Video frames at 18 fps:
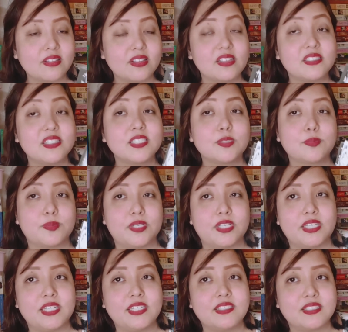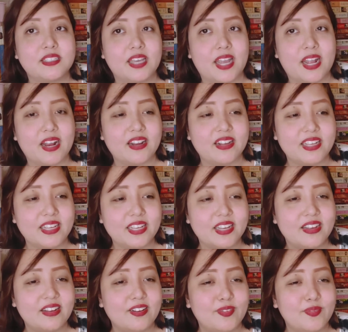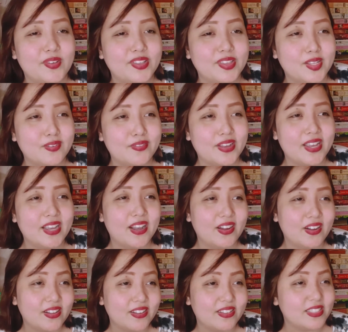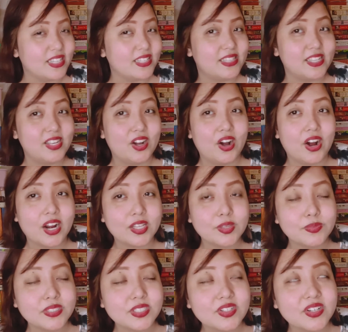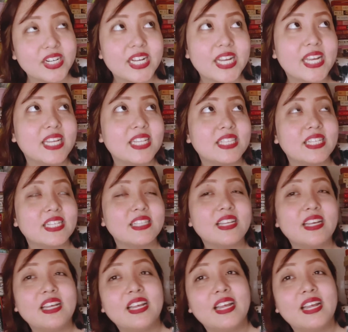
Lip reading: This is pretty scary in the way that the art was created,